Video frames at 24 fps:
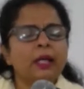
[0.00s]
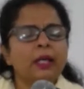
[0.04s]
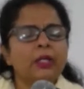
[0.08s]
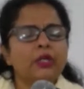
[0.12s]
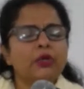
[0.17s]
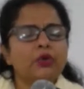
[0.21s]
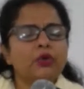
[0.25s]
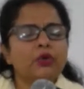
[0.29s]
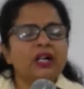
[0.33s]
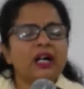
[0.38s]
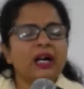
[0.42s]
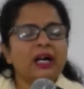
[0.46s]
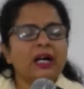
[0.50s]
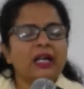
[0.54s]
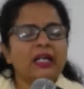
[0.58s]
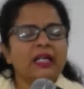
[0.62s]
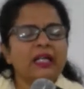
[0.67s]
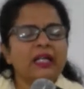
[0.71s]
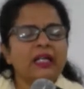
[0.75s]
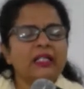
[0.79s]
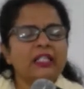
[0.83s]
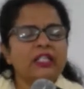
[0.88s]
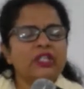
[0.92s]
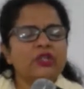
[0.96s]
You
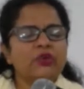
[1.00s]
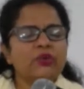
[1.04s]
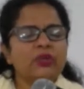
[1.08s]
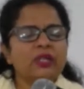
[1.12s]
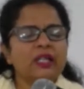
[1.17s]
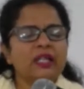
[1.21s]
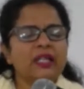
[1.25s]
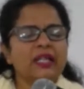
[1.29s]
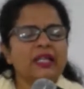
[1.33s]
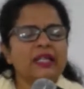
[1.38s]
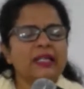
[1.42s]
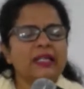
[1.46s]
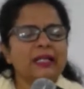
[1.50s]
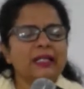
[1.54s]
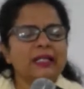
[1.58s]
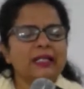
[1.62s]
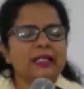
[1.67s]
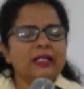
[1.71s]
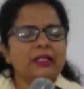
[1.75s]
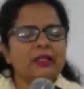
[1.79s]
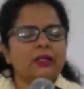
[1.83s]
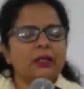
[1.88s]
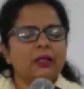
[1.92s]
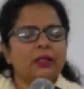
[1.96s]
guide us, you lead
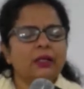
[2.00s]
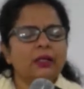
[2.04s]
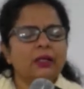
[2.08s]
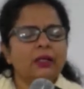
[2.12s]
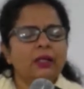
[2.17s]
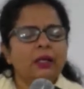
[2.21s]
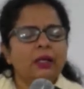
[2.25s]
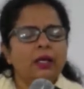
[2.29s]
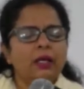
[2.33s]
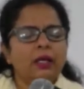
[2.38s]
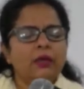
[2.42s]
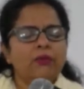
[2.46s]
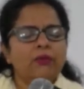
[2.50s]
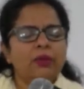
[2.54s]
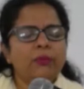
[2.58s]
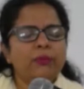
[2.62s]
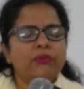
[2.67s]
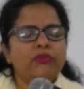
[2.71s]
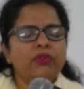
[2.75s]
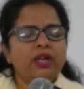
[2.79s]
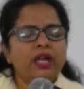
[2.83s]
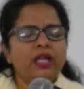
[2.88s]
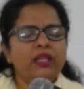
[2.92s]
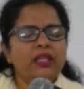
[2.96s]
us, God. And we
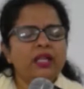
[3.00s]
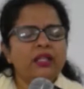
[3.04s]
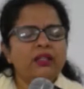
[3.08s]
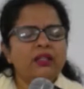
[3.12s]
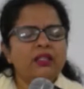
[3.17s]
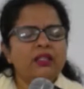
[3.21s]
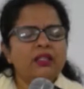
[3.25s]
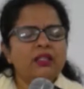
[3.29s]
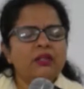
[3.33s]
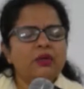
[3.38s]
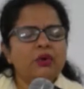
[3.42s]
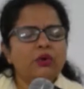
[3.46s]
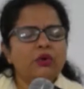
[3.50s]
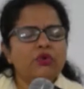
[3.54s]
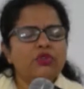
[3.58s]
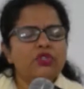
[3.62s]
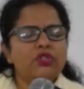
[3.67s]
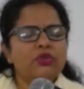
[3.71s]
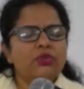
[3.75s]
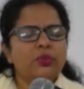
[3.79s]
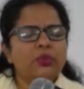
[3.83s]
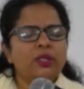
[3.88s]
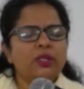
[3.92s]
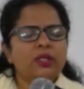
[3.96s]
pray that this
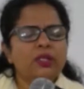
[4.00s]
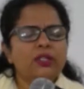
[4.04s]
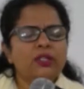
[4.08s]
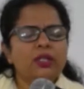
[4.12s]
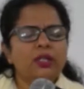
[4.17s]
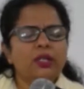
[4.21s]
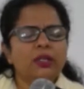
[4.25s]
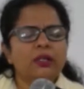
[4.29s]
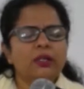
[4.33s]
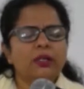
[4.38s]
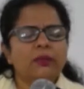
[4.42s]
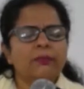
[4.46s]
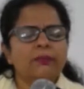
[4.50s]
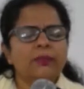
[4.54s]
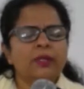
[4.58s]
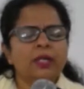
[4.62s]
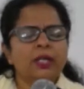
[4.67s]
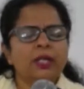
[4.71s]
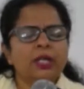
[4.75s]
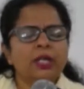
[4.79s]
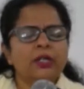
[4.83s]
course will um,